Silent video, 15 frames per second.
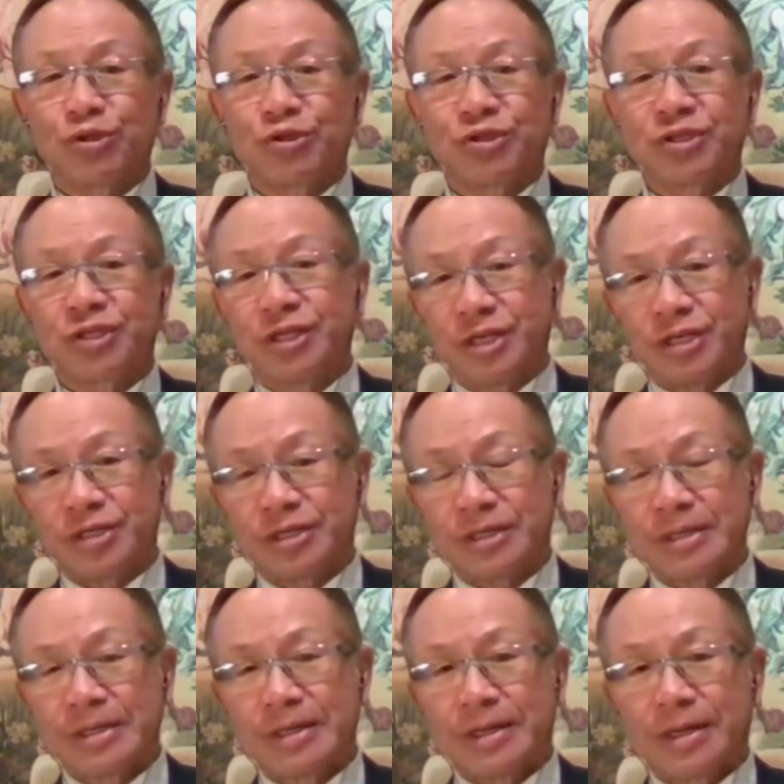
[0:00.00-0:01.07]
richest
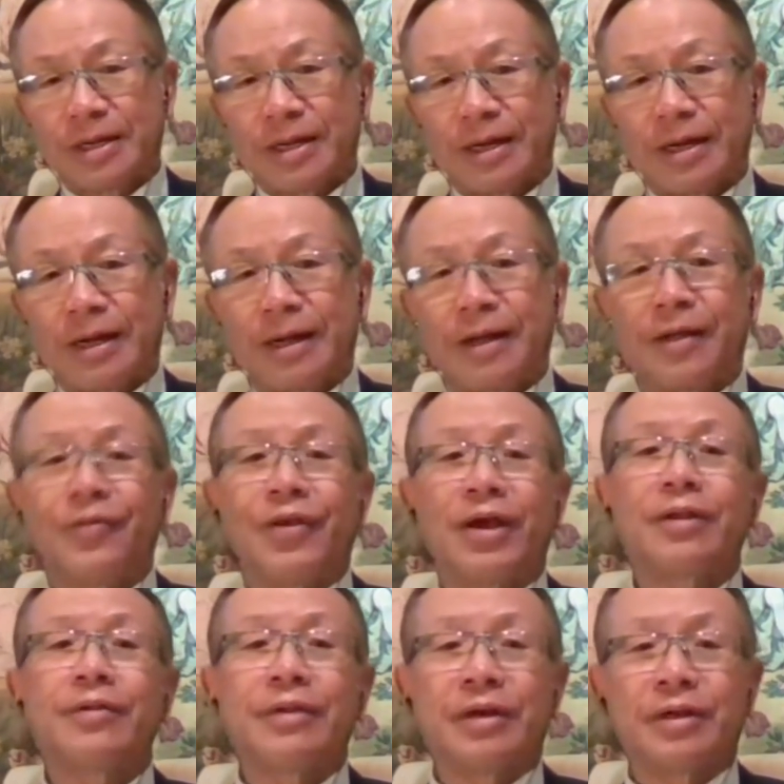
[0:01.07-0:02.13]
cities. Uh, and
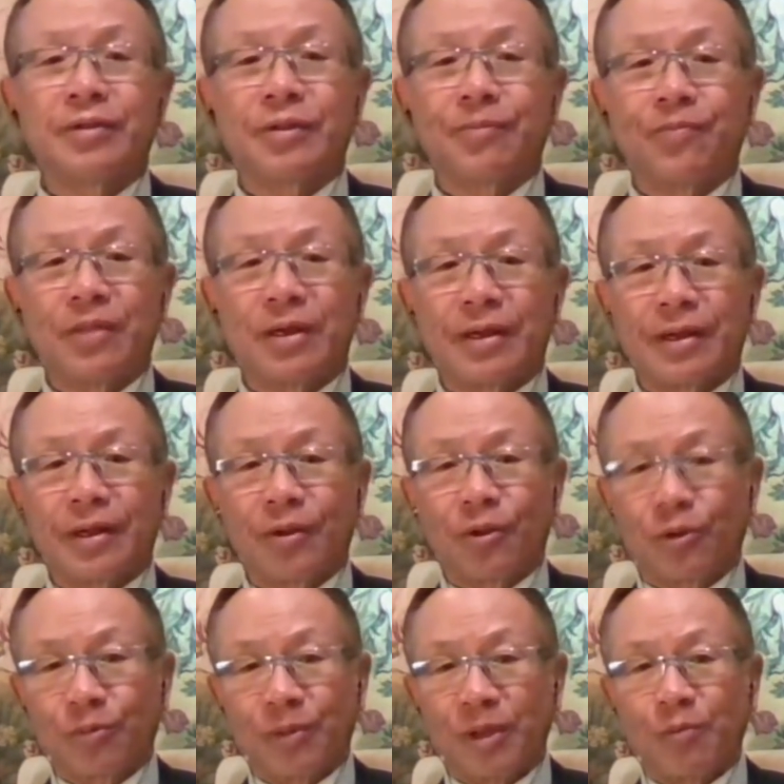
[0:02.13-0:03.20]
then uh, the, uh, a
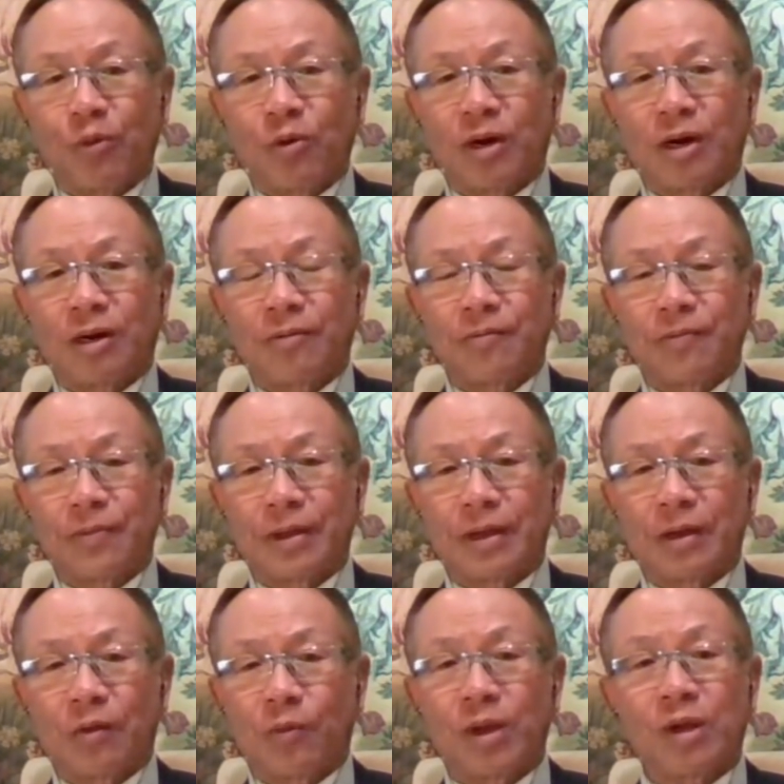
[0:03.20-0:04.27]
lot of people
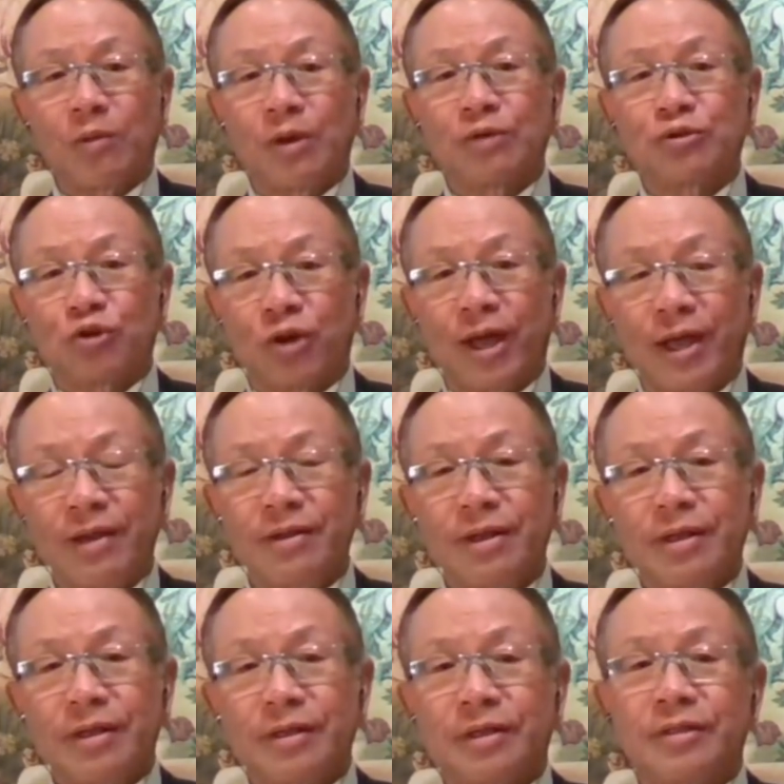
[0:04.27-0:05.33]
are very well trained.
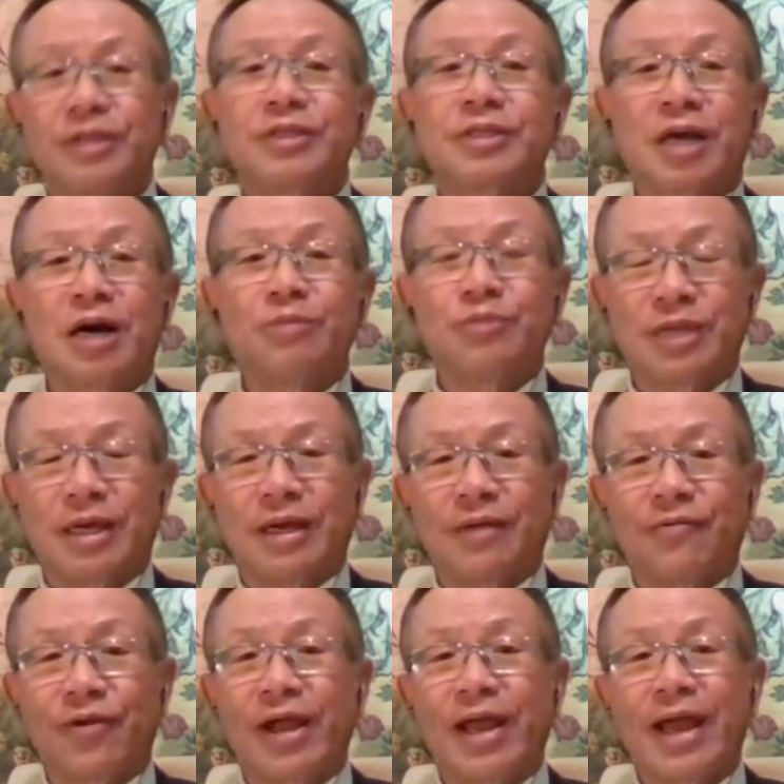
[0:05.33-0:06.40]
Then this comes
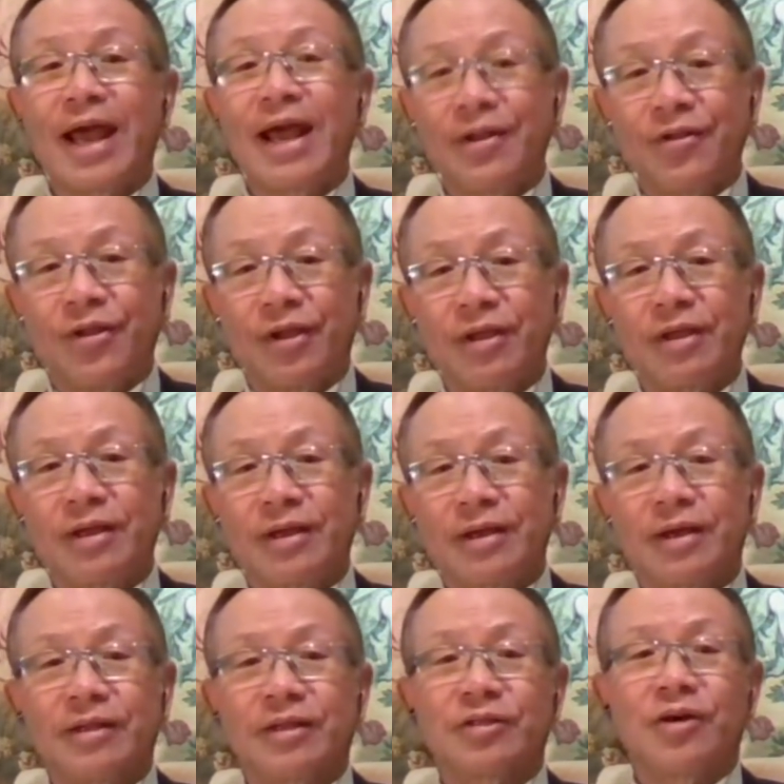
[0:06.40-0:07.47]
very handy
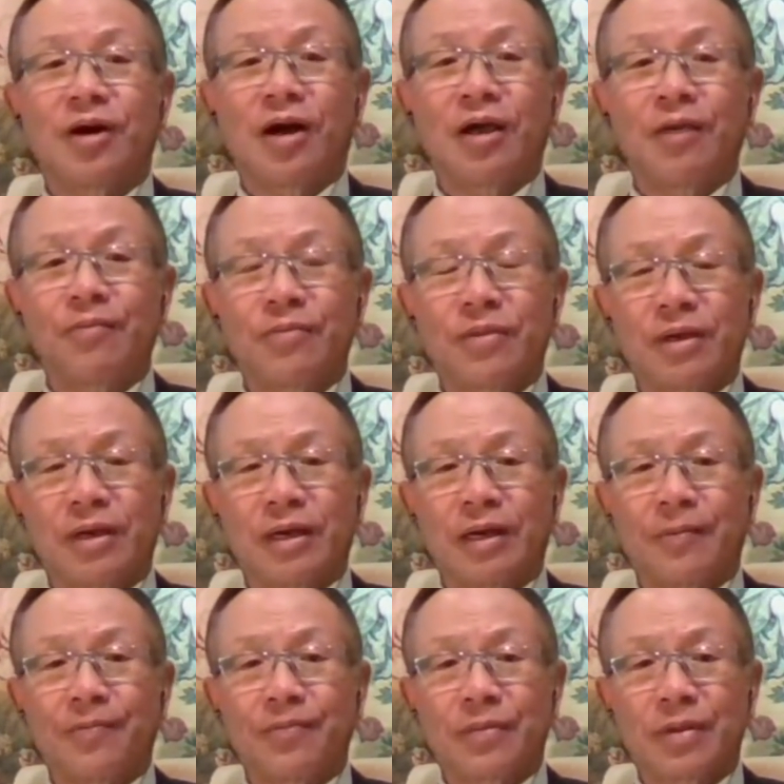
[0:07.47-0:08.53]
at a time
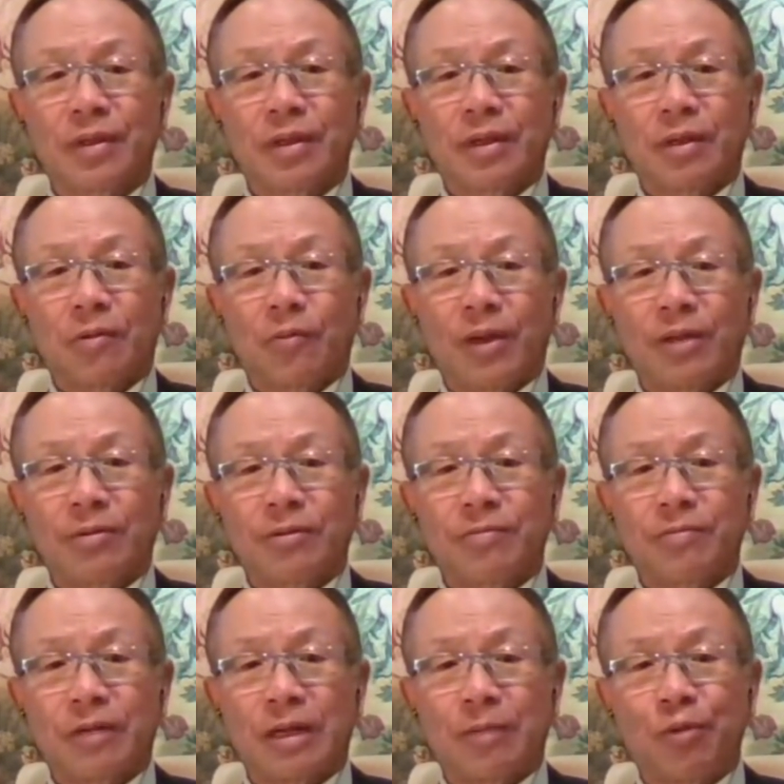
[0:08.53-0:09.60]
um,
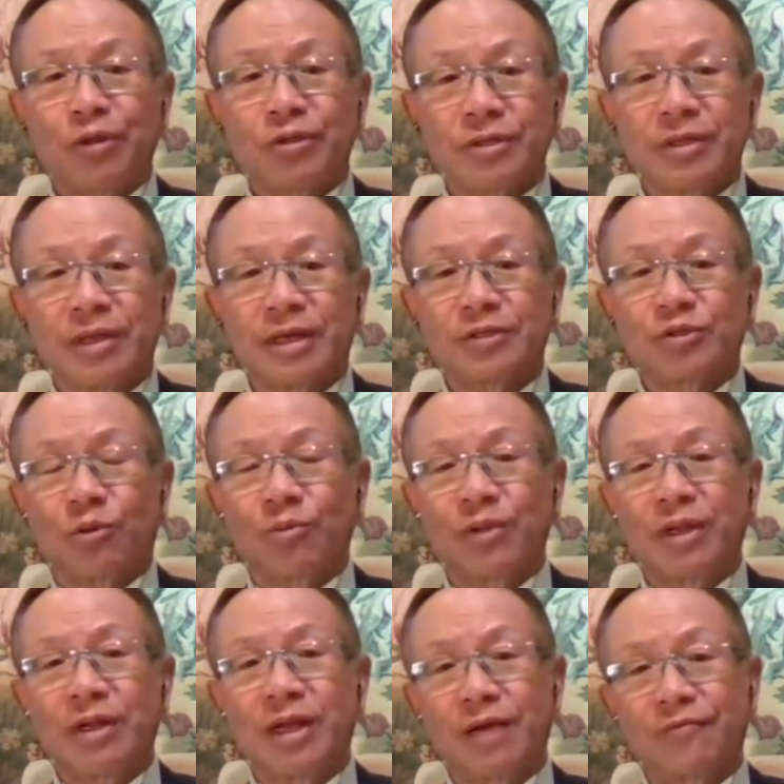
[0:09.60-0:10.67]
when Britain has
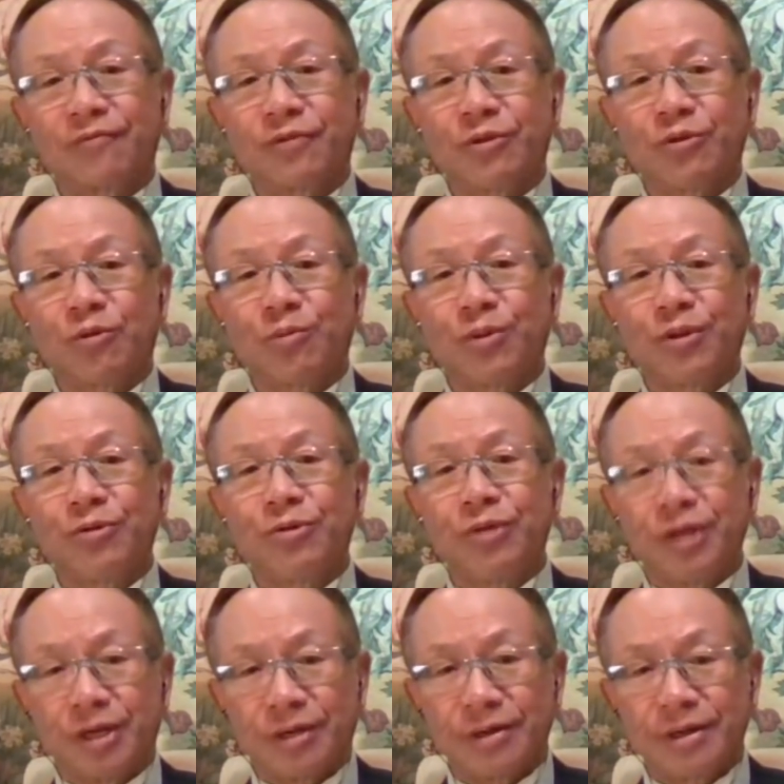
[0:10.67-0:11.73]
already left the European
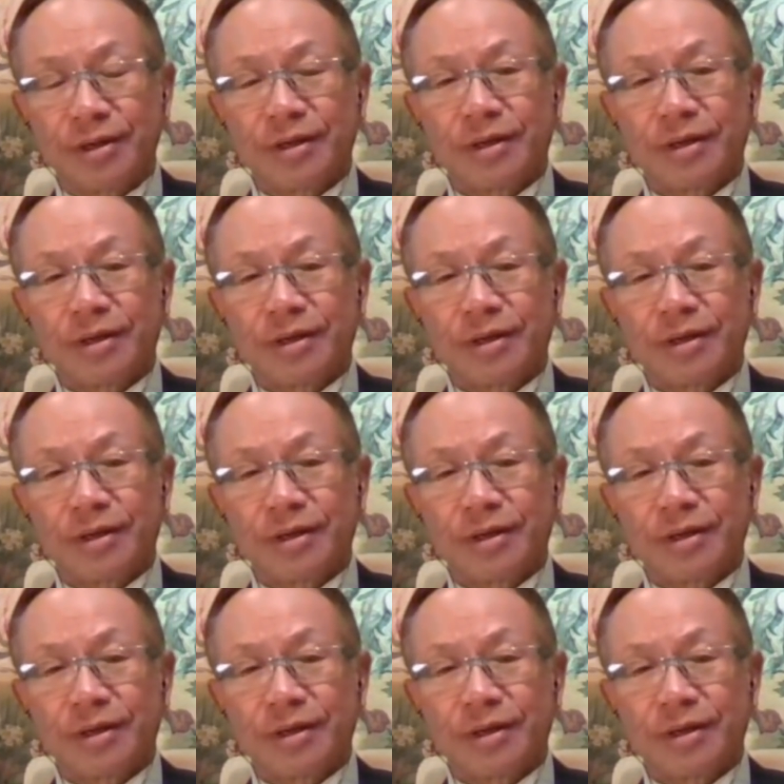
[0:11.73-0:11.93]
Union,